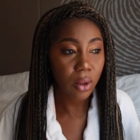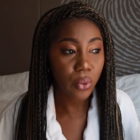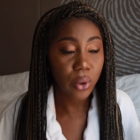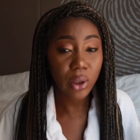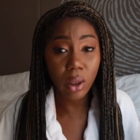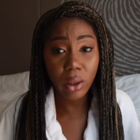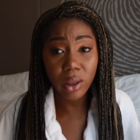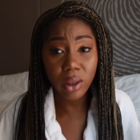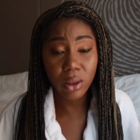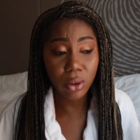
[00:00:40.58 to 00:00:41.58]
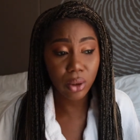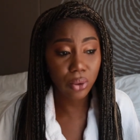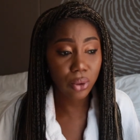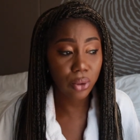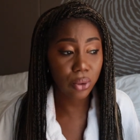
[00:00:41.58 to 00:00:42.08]
was lost
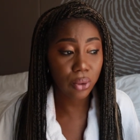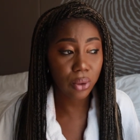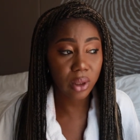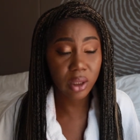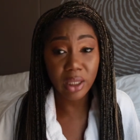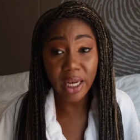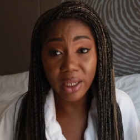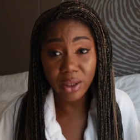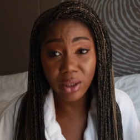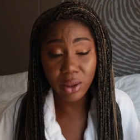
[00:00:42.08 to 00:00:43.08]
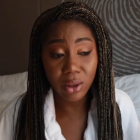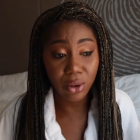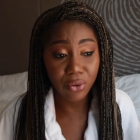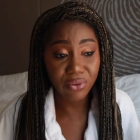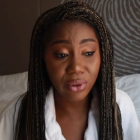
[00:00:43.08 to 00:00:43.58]
due to the negligence
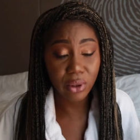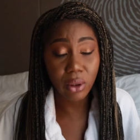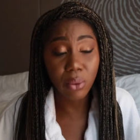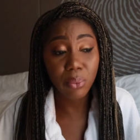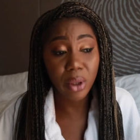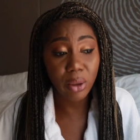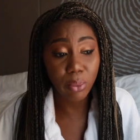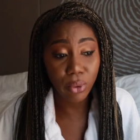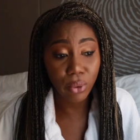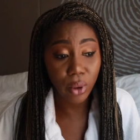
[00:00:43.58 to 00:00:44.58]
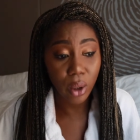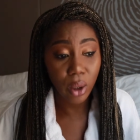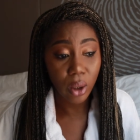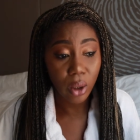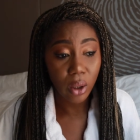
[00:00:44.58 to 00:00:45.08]
of some people,
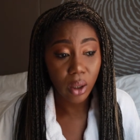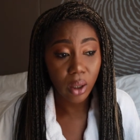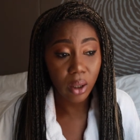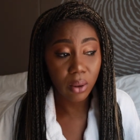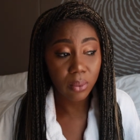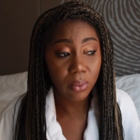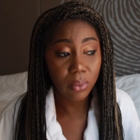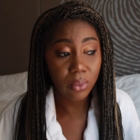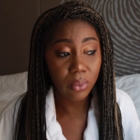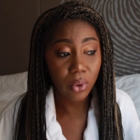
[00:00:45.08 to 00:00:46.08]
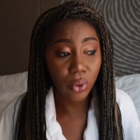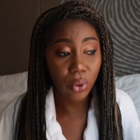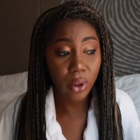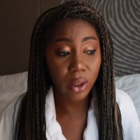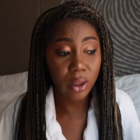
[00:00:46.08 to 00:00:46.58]

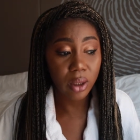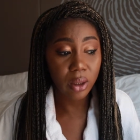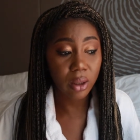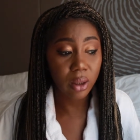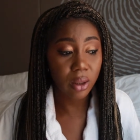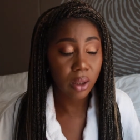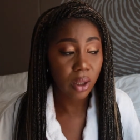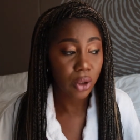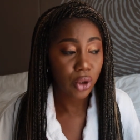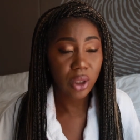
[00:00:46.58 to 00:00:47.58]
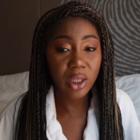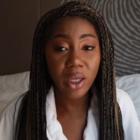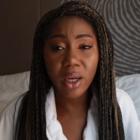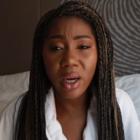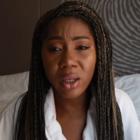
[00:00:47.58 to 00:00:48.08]
or the just the
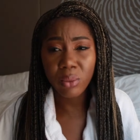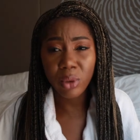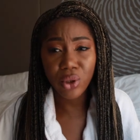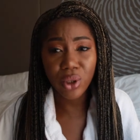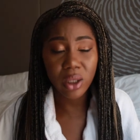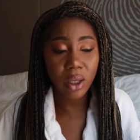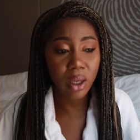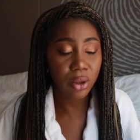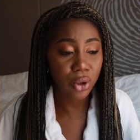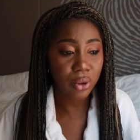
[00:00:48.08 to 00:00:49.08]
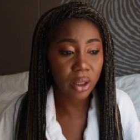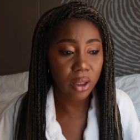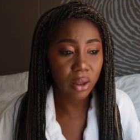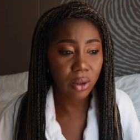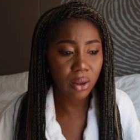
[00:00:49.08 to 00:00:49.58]
economy, just the
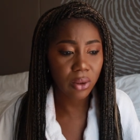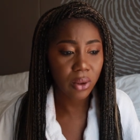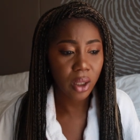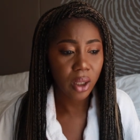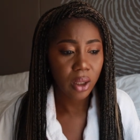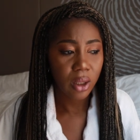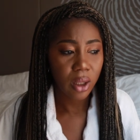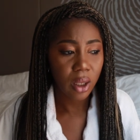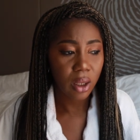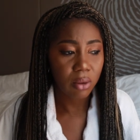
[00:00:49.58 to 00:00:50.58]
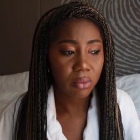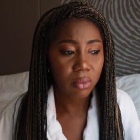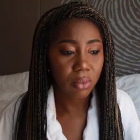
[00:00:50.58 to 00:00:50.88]
country, you know. um,